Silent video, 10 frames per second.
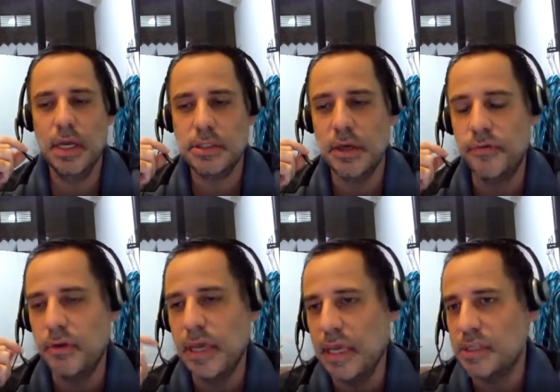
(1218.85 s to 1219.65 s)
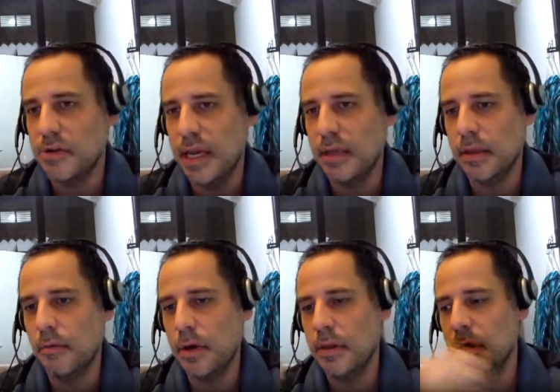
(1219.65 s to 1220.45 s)
So if you can get your hands on
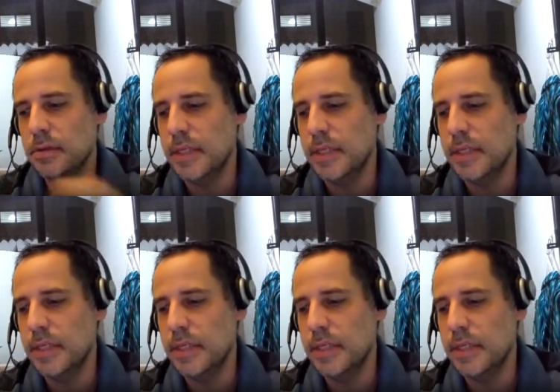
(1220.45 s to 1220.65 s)
one of those,